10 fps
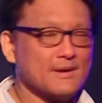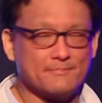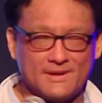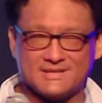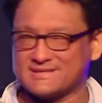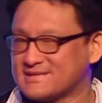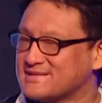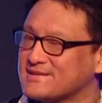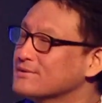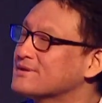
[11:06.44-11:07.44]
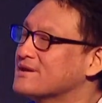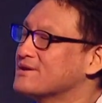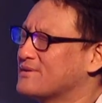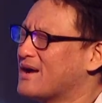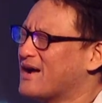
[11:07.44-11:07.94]
it's still
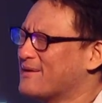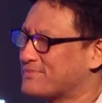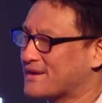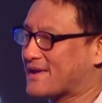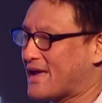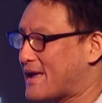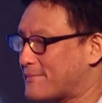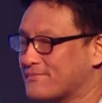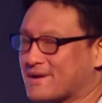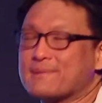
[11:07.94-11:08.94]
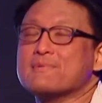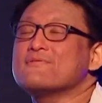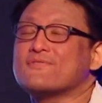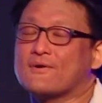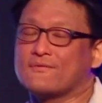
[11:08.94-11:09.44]
the gaming
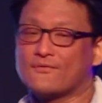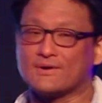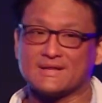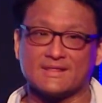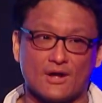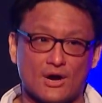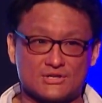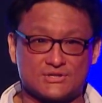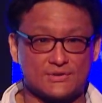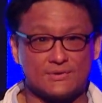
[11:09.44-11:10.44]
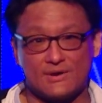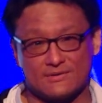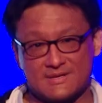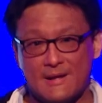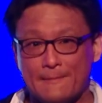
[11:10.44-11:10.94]
field for the large studios.